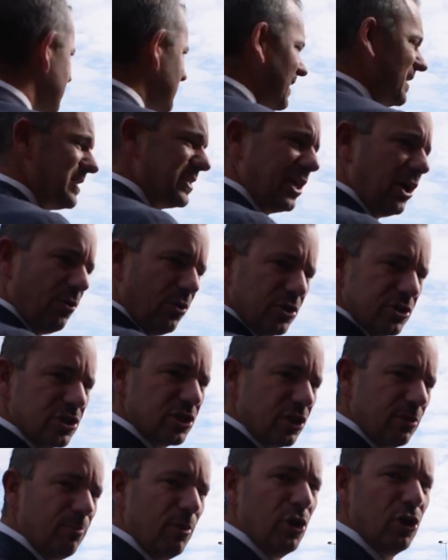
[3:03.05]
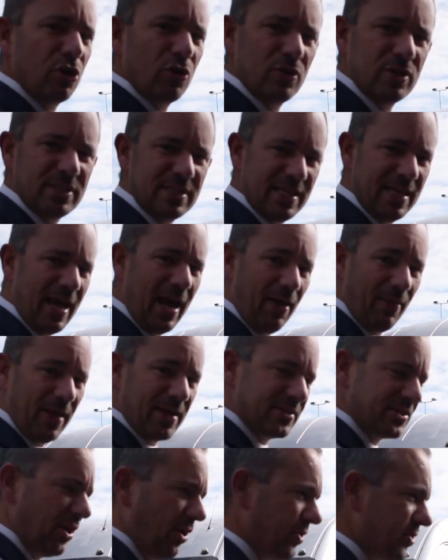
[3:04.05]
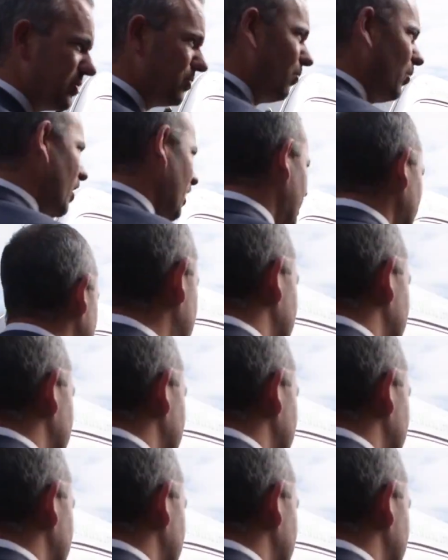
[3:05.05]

So let's go on to the Muga and see how that's going to work.